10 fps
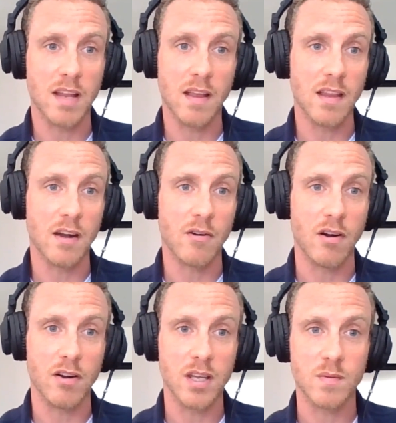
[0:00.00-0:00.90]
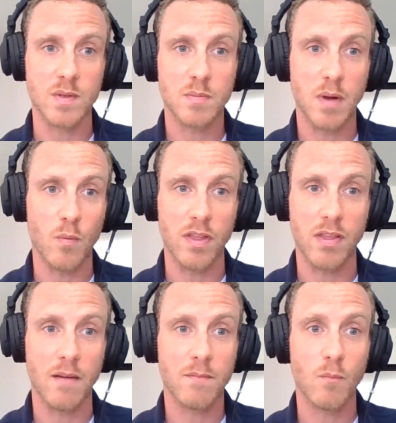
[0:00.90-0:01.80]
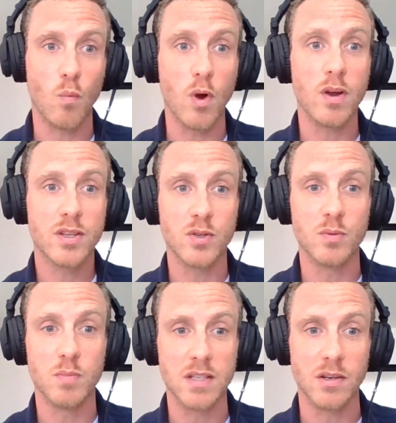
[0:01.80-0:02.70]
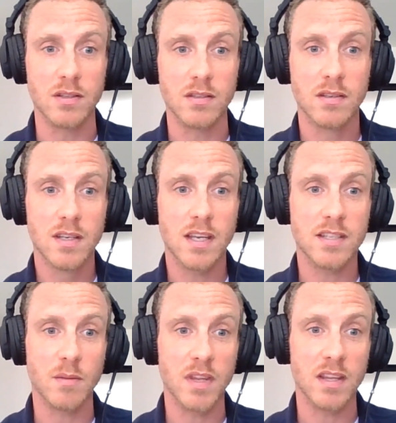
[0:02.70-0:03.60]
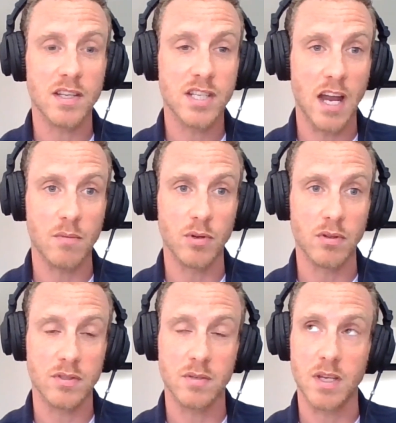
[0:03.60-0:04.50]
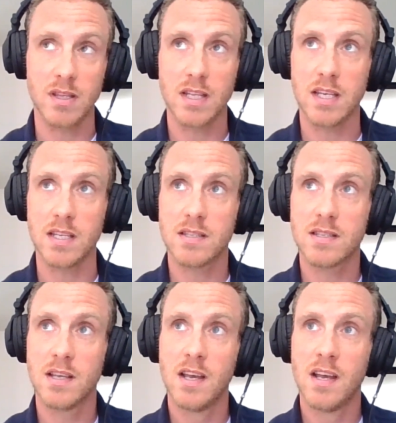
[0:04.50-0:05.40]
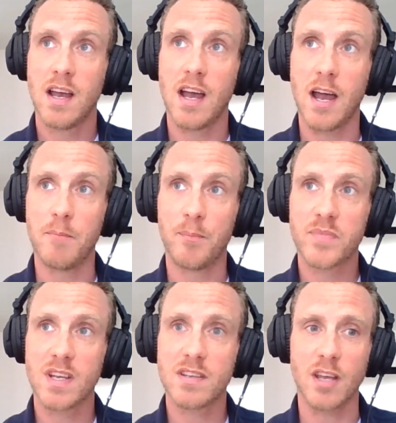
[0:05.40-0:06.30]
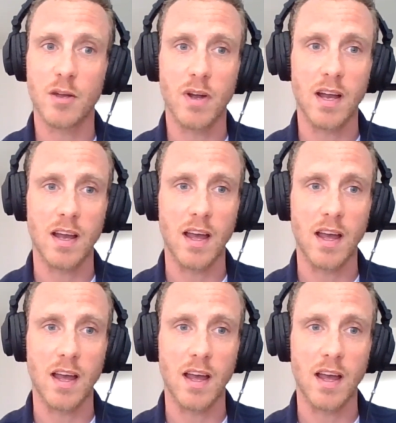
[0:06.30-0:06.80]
And then there are arguments about whether that work to be done is something that's shareable or to meet needs. So